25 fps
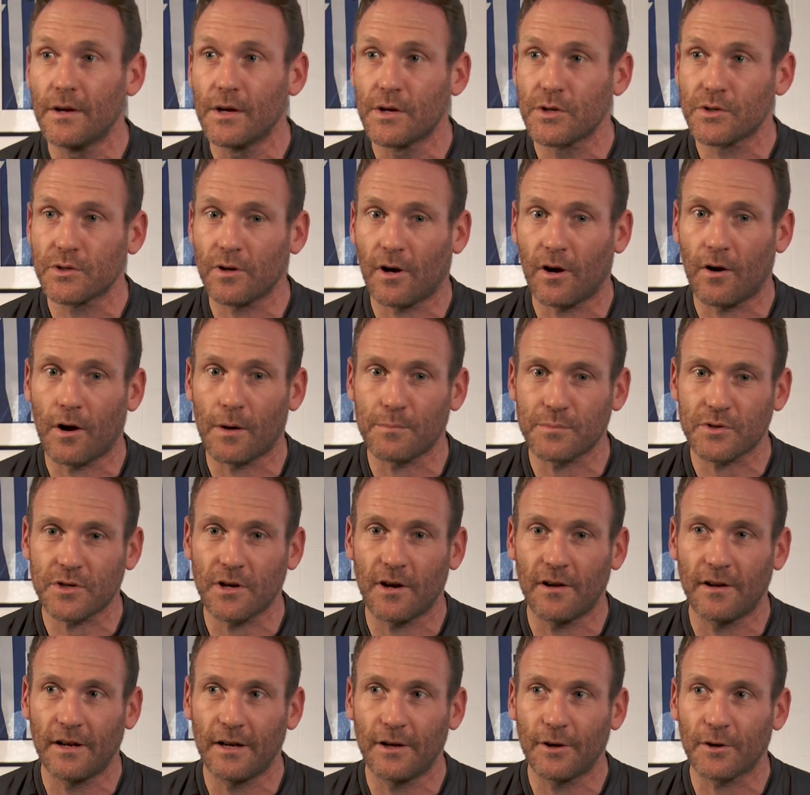So I'm
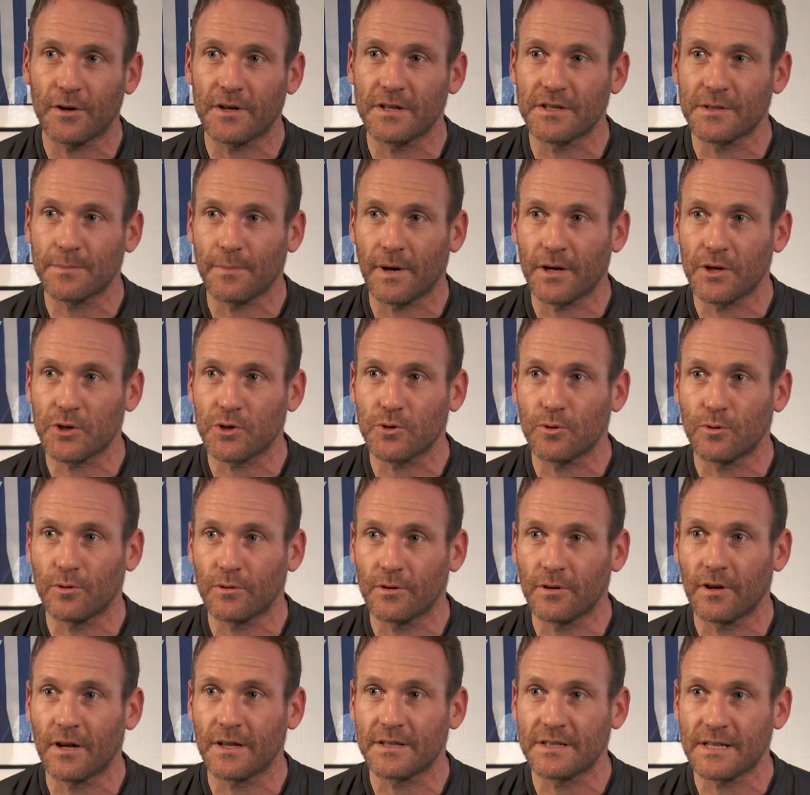certainly looking to make sure
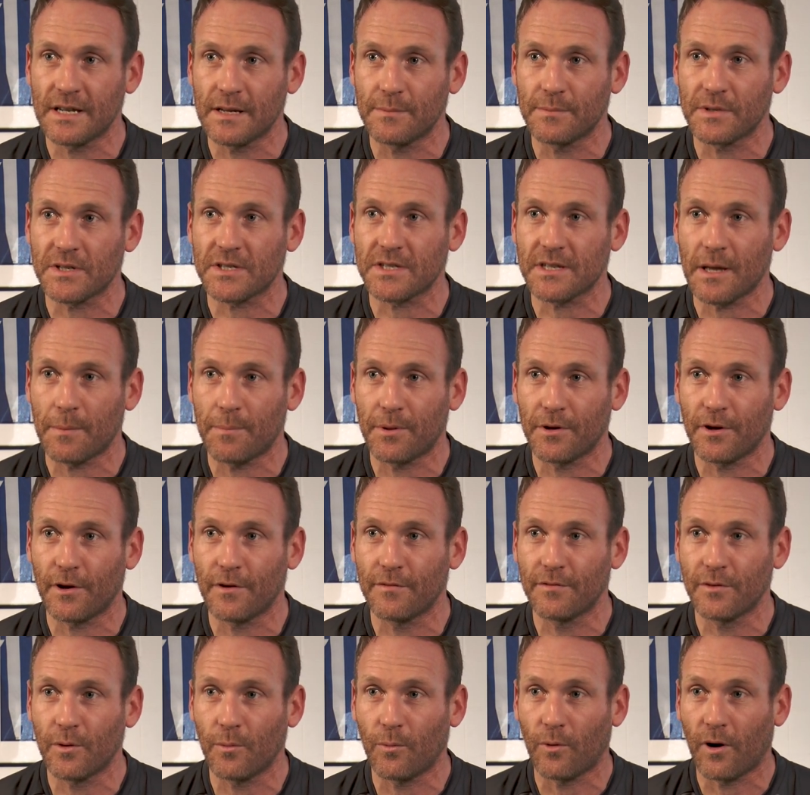that a team that's stepping
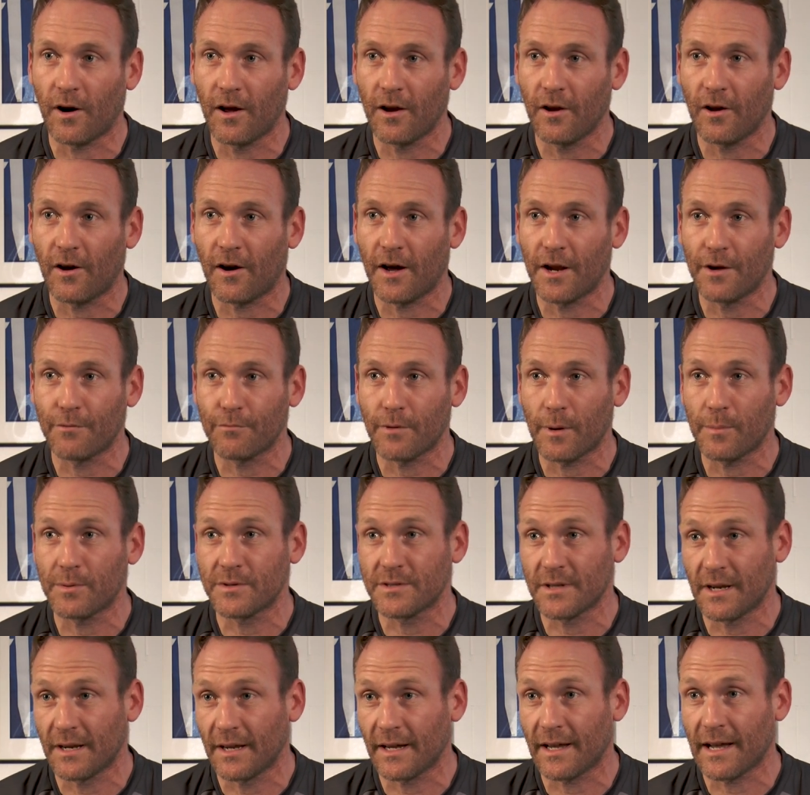over the white line and
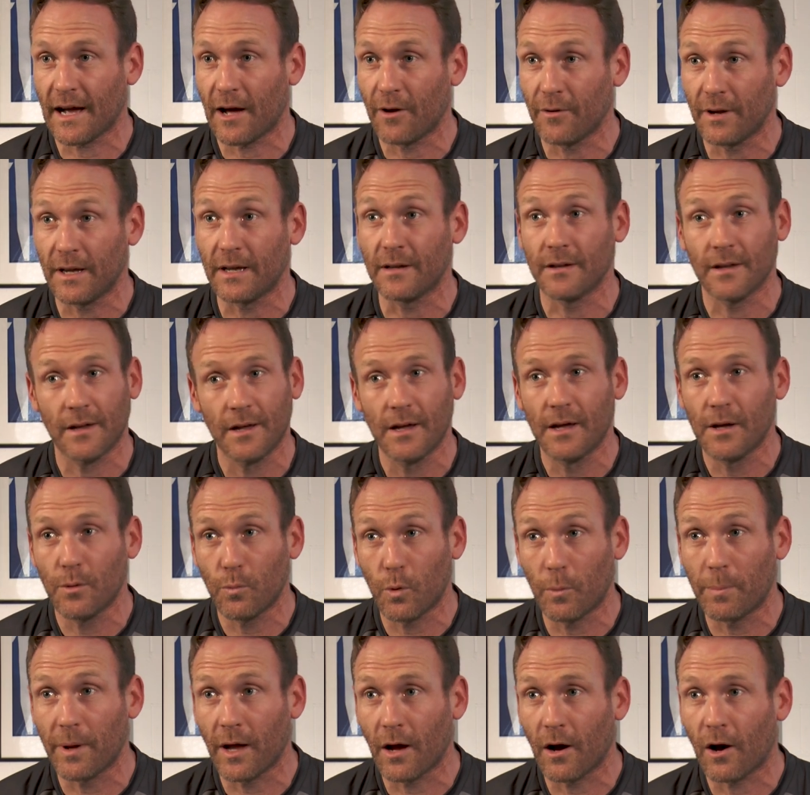representing County
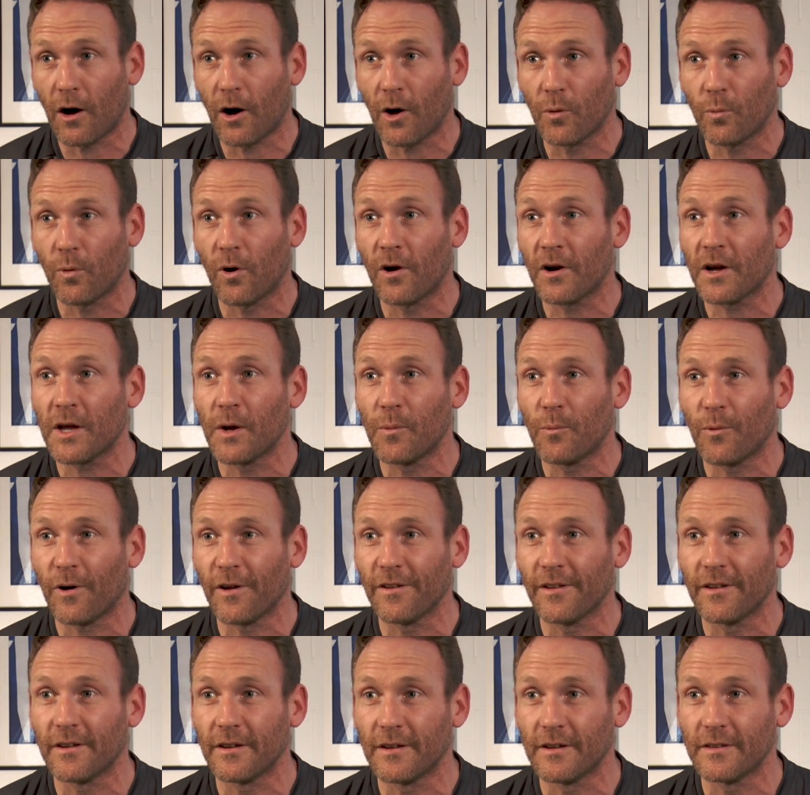will be a hard working
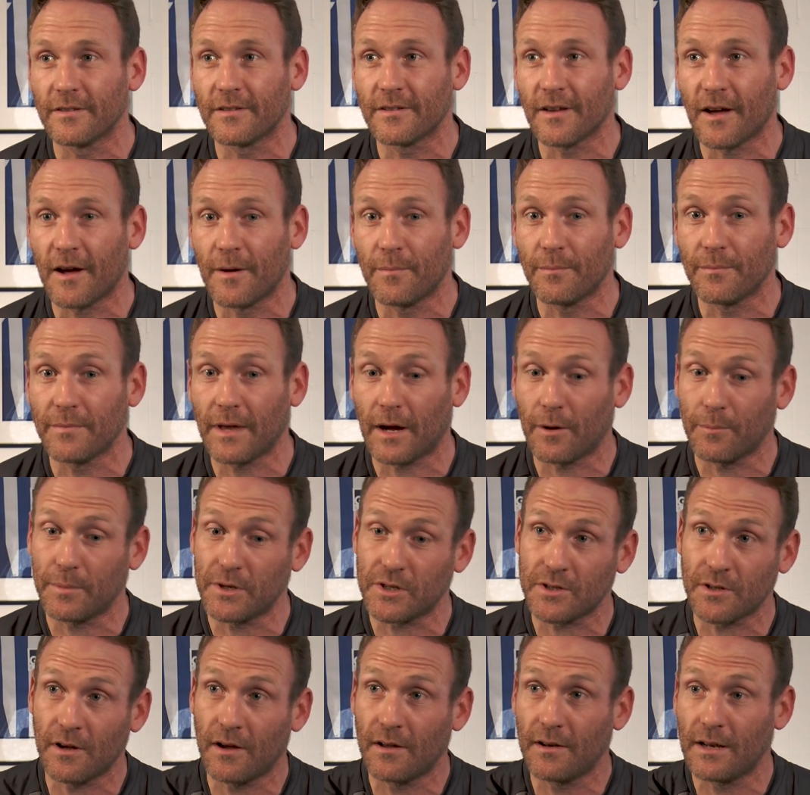one. And that'll be
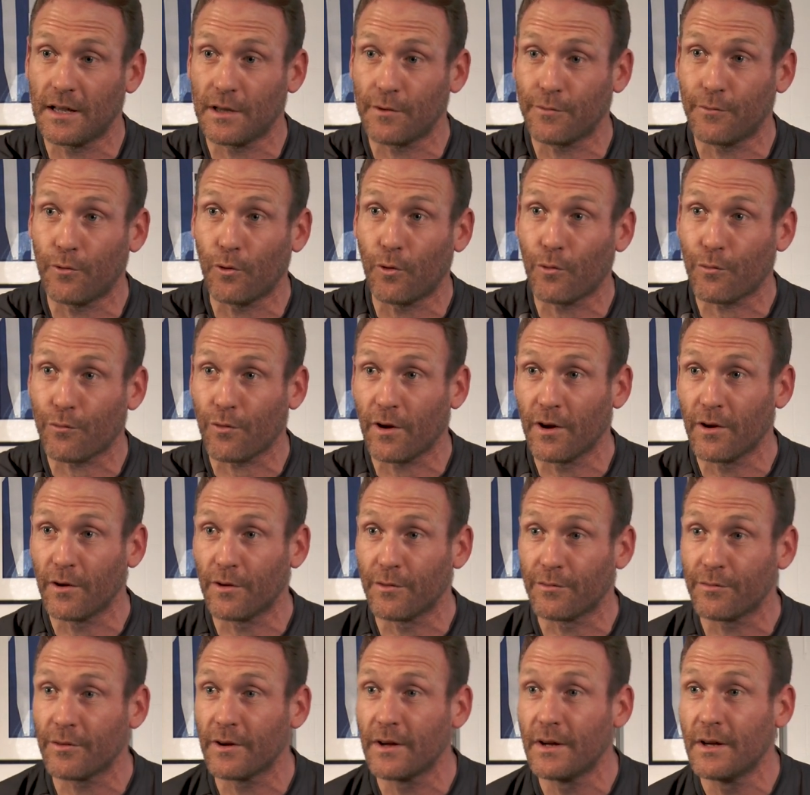certainly at the forefront
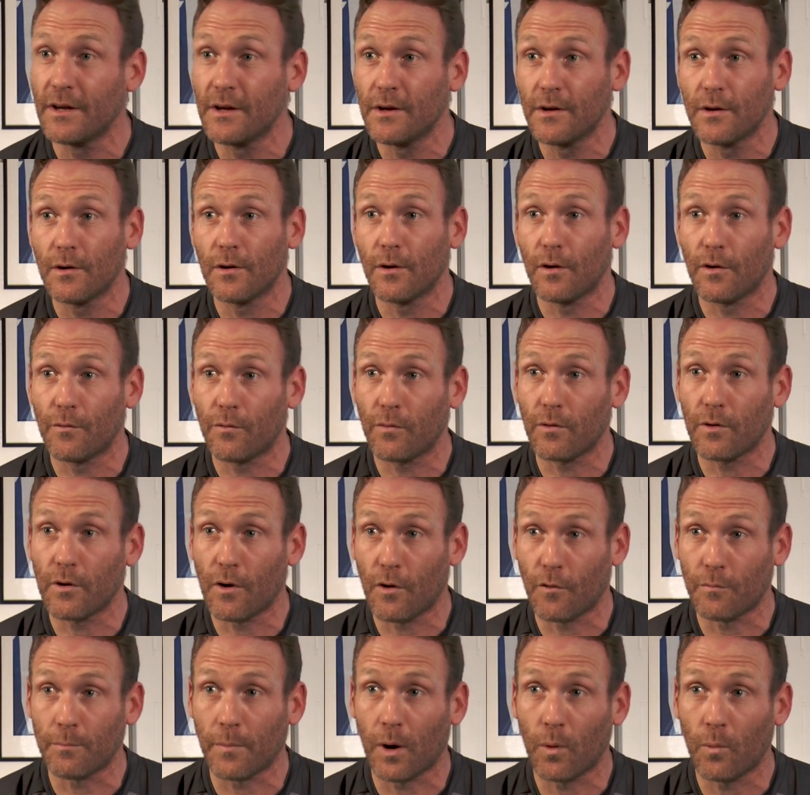
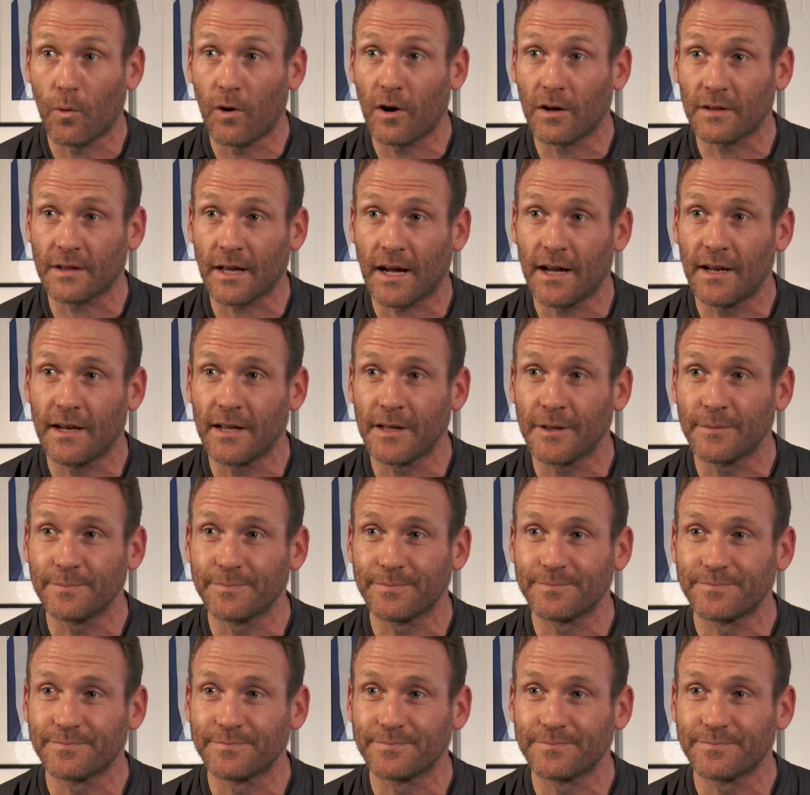of my work daily.